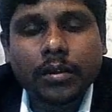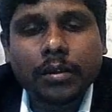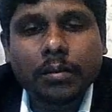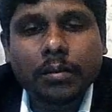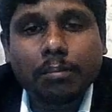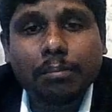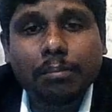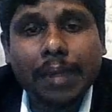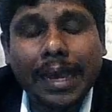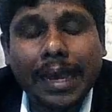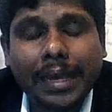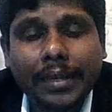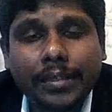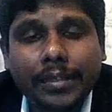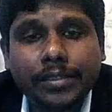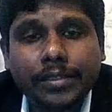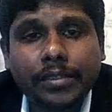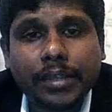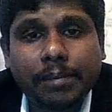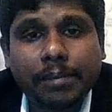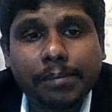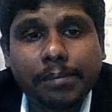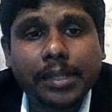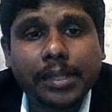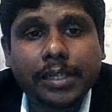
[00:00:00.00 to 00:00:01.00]
manage the
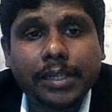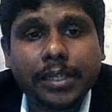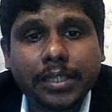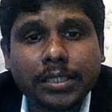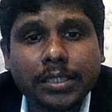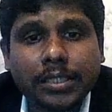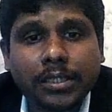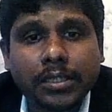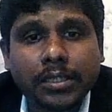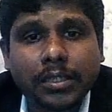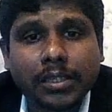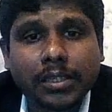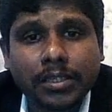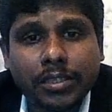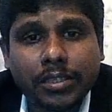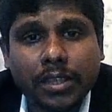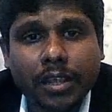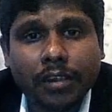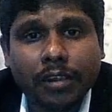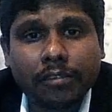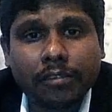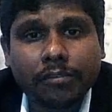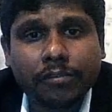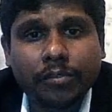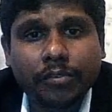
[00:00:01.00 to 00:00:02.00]
application
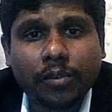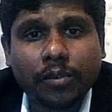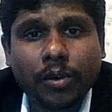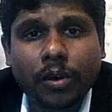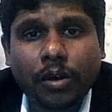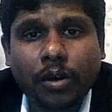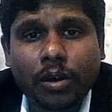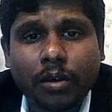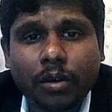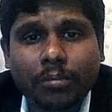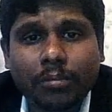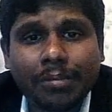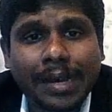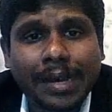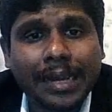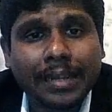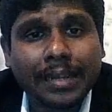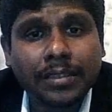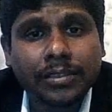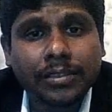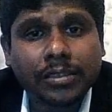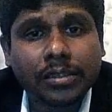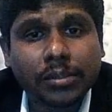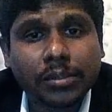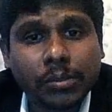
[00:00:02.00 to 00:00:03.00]
itself or
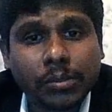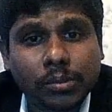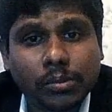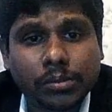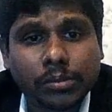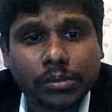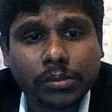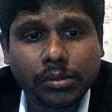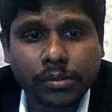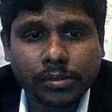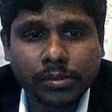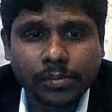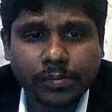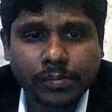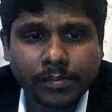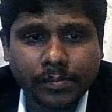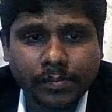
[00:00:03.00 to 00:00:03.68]
manage the rules.